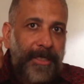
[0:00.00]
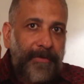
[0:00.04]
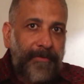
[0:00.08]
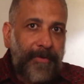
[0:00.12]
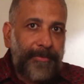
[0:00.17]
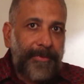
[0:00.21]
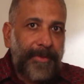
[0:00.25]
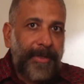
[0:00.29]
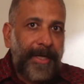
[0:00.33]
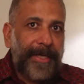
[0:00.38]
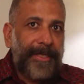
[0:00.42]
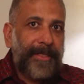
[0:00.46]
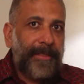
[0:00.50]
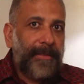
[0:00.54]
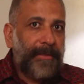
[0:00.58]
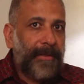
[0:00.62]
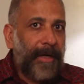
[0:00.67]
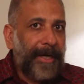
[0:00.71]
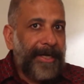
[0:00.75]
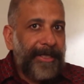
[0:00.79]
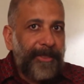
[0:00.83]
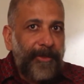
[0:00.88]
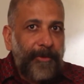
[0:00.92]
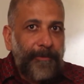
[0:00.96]
it from the right
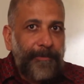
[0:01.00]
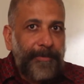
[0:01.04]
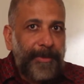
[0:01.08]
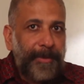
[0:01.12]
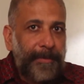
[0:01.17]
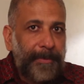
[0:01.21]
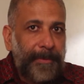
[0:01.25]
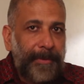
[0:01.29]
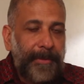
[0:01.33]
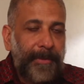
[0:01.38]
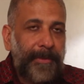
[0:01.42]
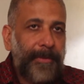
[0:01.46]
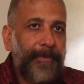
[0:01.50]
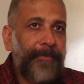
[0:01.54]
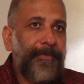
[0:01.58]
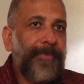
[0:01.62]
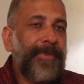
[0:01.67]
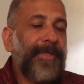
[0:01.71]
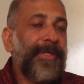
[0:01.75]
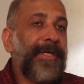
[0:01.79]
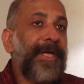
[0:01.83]
kind of people,